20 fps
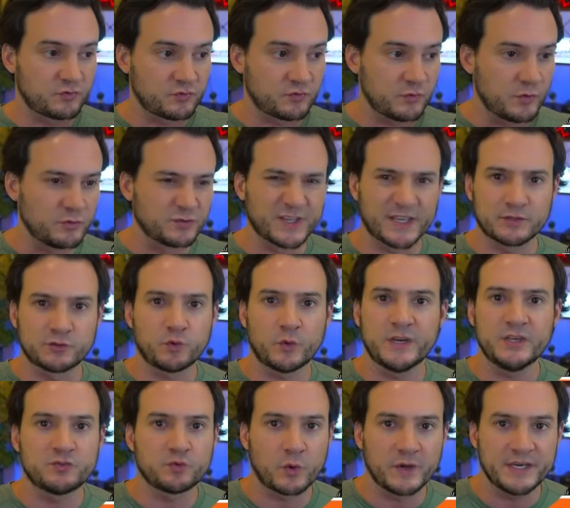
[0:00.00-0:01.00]
it was like
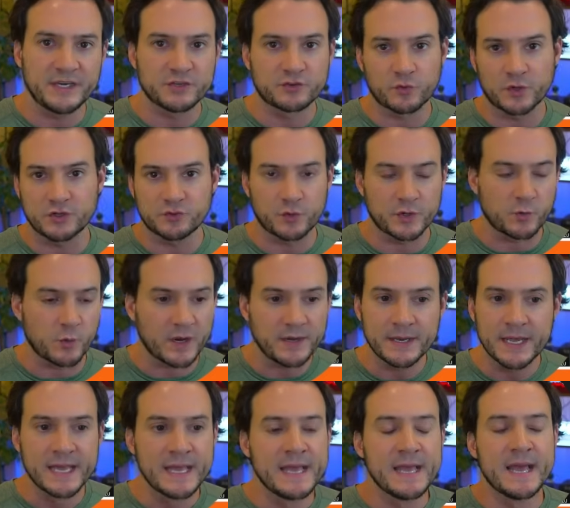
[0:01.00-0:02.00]
2020 to 2021,
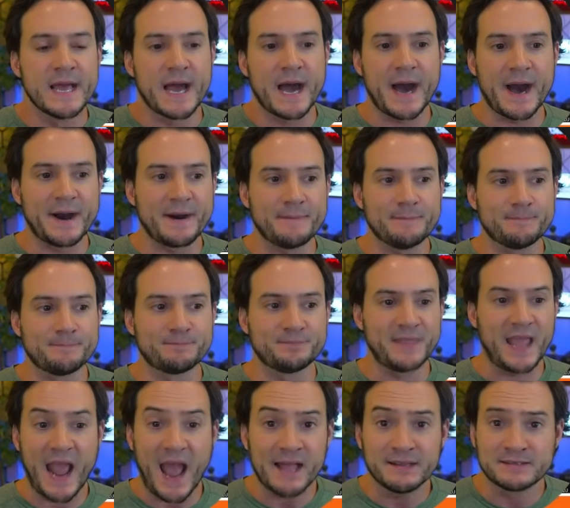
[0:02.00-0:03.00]

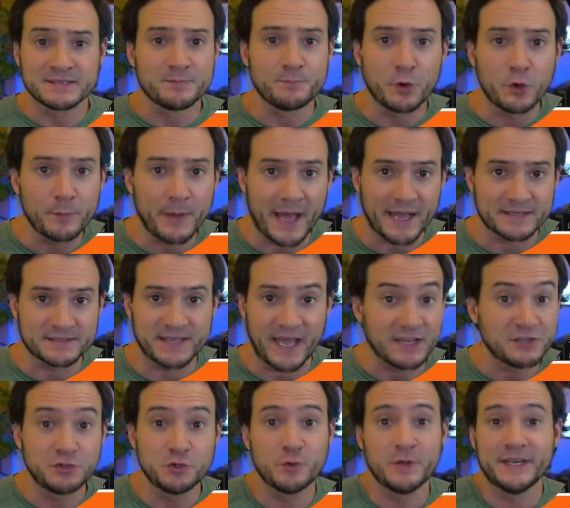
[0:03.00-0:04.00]
they had some pullbacks
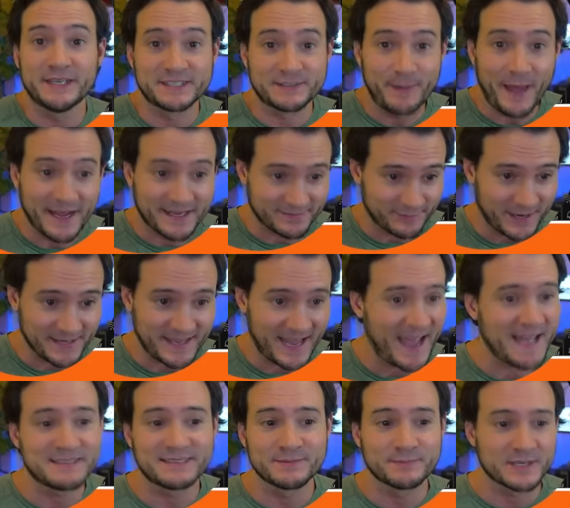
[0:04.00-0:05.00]
as you would expect, right? They
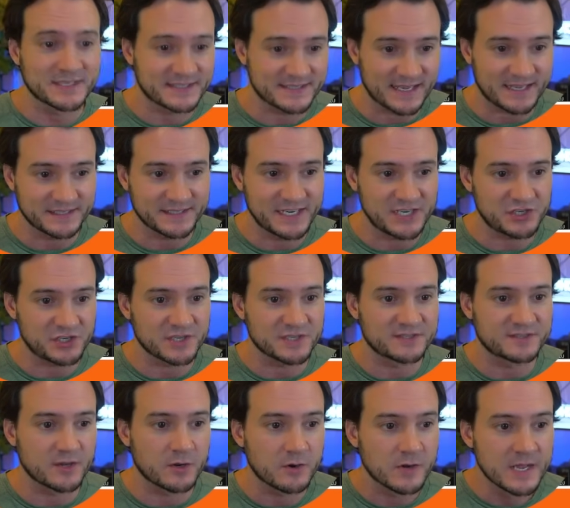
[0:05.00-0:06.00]
had some consolidation.
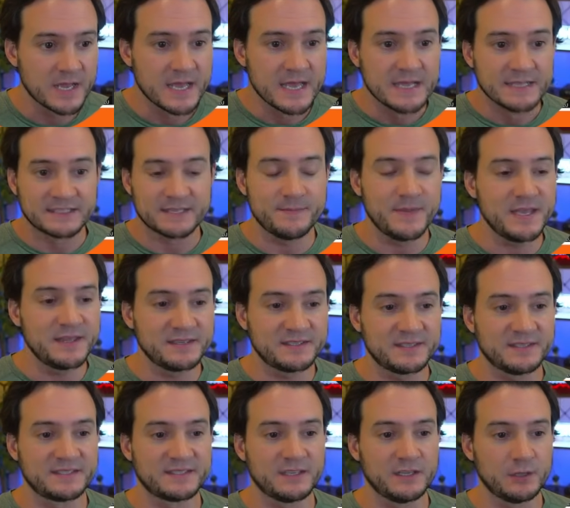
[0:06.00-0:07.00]
So to me, this
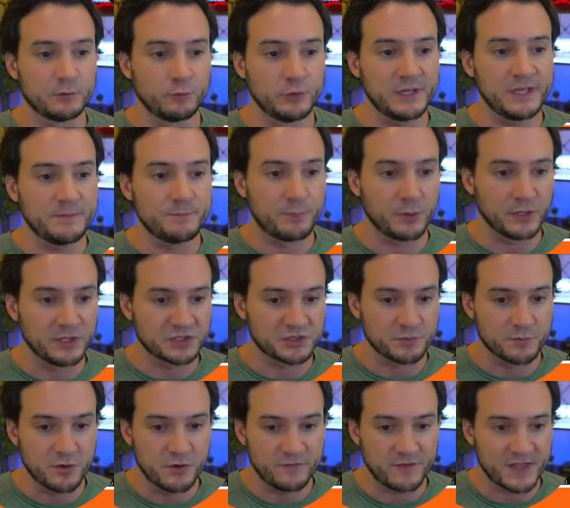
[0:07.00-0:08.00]
is still a really bullish
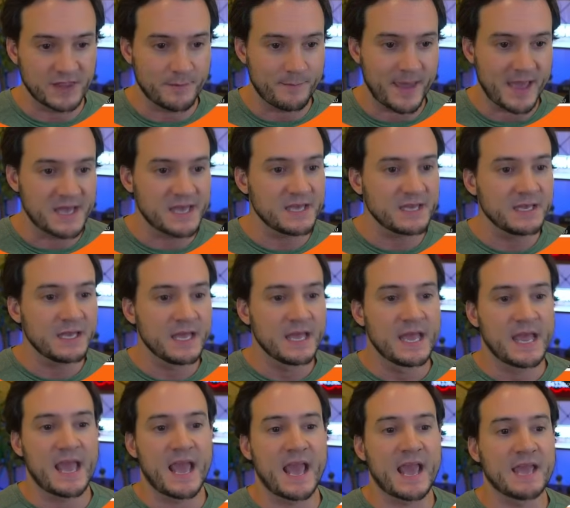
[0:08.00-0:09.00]
move in the making.
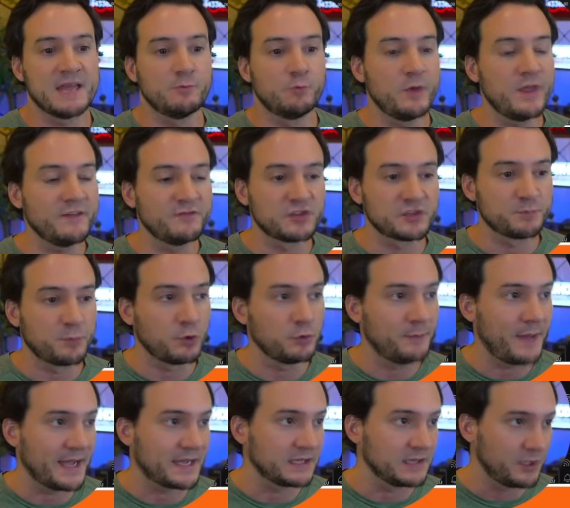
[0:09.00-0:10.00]
And we have just pulled
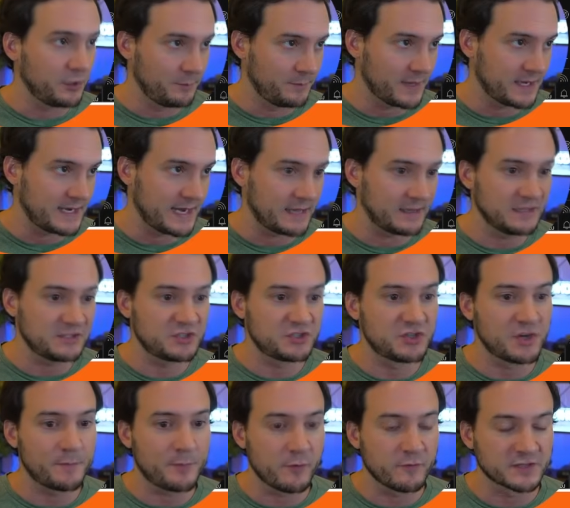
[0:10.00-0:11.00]
back a little bit. Now let's
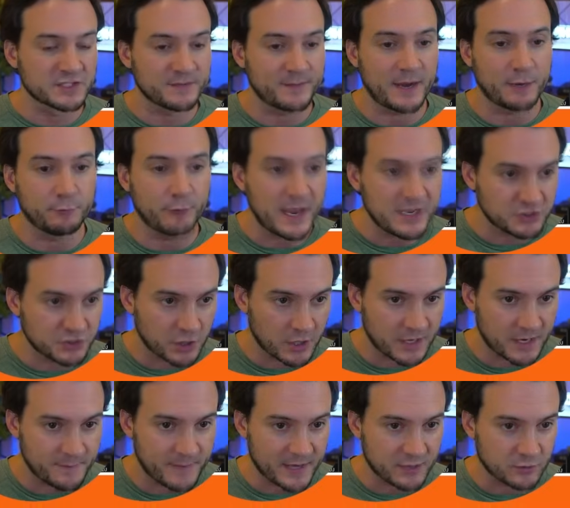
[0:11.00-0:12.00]
jump over to my red
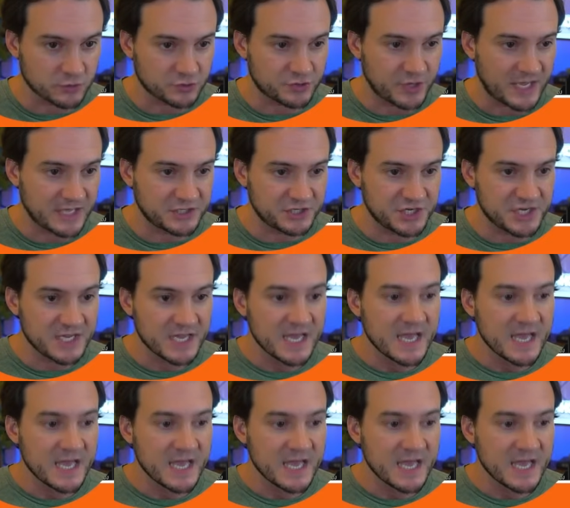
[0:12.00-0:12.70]
chart on MicroStrategy.